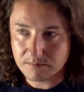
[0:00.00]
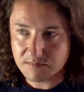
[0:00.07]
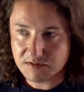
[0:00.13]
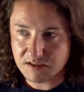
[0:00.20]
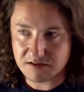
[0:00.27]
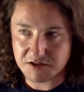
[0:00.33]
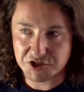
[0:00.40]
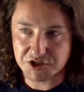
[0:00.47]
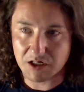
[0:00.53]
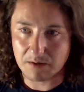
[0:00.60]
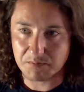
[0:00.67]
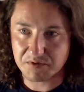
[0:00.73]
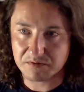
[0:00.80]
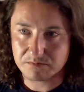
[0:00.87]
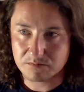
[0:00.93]
It's in the
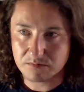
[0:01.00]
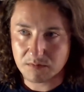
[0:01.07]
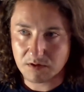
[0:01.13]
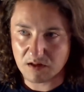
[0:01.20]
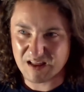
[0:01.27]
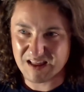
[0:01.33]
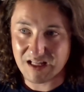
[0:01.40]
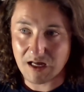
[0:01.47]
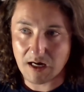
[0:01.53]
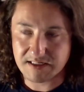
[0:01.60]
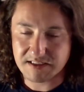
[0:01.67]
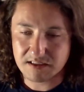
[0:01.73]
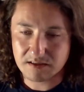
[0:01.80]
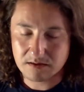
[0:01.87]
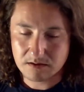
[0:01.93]
shop a
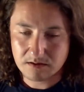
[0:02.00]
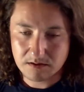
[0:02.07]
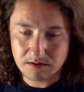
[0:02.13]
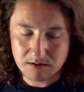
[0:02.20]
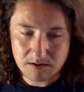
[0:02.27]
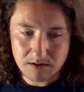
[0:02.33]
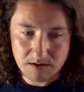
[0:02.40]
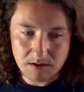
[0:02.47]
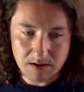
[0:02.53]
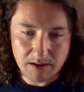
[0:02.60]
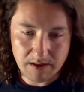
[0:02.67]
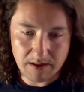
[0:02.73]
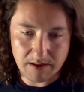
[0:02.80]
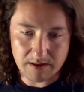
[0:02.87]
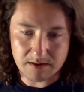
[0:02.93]
lot,
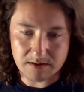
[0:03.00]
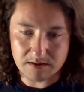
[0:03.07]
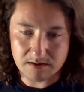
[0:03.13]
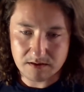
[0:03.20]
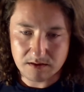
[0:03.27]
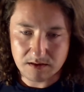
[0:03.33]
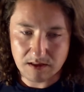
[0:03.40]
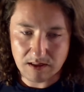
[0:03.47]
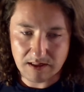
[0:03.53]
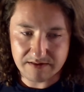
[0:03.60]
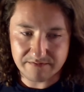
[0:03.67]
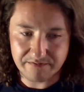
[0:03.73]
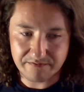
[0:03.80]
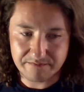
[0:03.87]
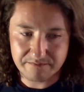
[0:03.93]
and
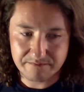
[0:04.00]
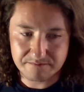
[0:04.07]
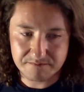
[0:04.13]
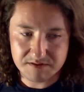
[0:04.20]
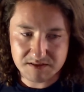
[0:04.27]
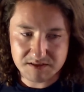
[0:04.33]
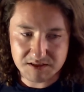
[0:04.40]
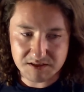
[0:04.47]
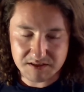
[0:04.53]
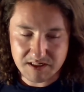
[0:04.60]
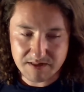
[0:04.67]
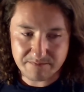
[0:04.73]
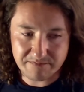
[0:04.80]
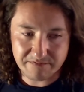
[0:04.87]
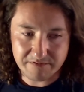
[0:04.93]
just
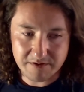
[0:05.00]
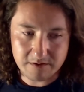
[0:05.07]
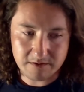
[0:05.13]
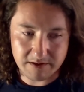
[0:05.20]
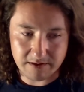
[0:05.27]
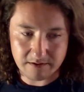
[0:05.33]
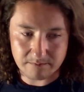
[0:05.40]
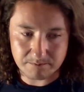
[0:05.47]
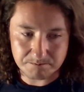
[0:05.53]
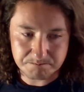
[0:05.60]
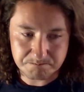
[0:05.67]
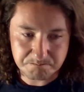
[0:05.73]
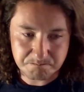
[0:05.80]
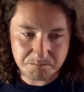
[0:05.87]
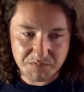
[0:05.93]
keep feeling
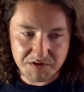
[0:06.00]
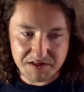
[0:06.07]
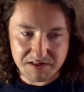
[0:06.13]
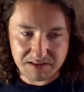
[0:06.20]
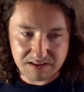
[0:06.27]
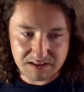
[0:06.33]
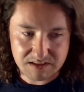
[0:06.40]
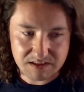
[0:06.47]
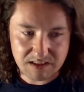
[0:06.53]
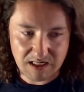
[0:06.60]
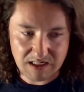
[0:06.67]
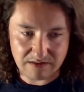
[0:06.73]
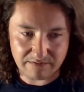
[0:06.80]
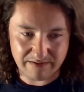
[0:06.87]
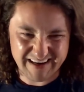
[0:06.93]
this
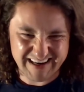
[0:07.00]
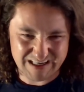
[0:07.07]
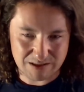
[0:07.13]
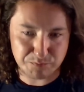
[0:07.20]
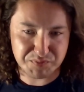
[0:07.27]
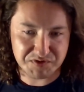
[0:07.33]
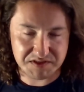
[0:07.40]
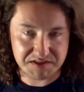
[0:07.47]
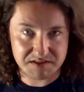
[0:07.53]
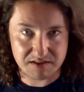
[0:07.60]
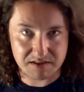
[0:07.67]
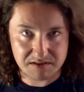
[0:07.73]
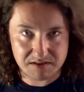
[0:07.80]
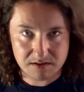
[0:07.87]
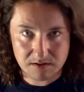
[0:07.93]
kind of
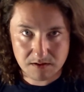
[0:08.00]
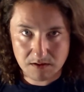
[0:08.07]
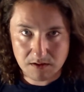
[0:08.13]
helplessness.